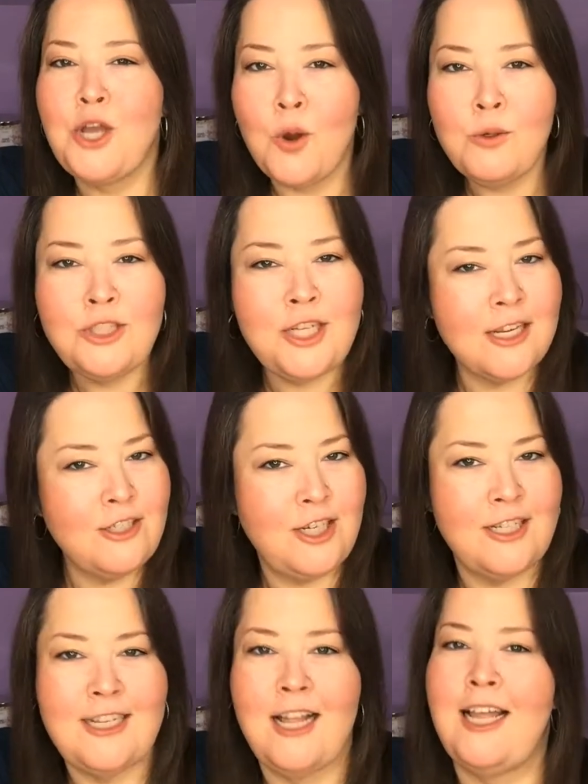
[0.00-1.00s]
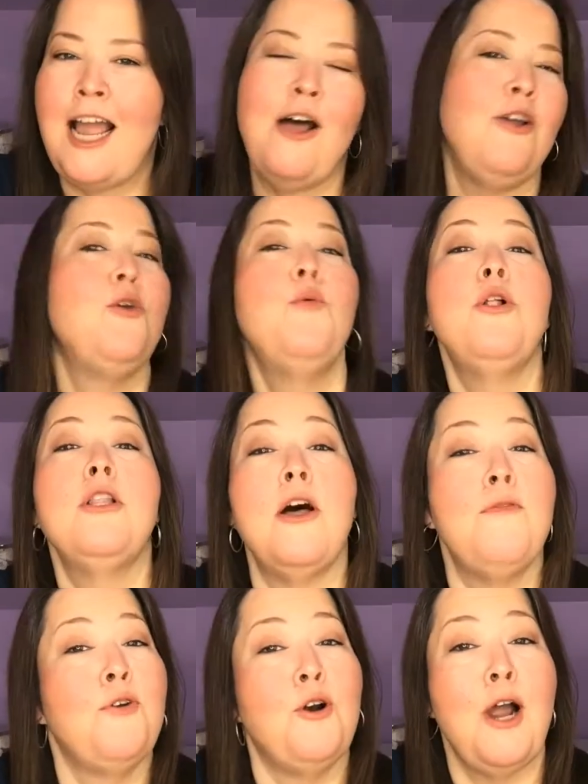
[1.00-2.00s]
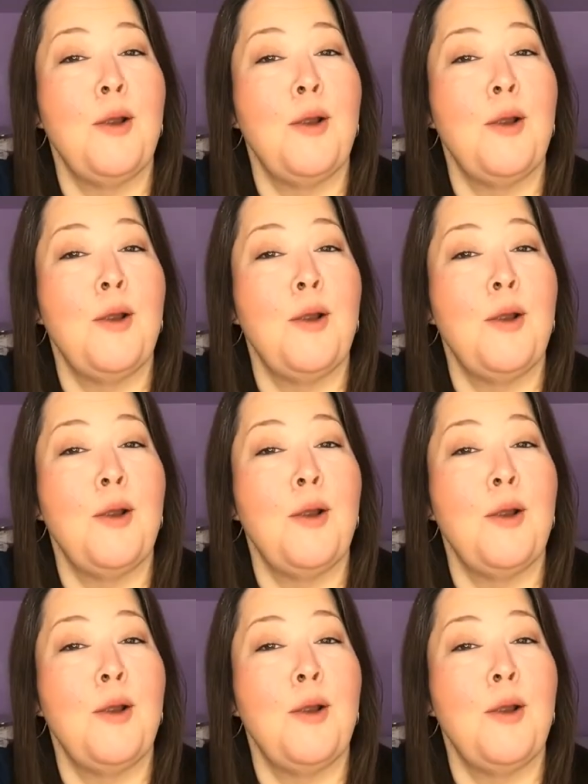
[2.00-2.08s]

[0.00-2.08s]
go check Chantelle out. You will love her,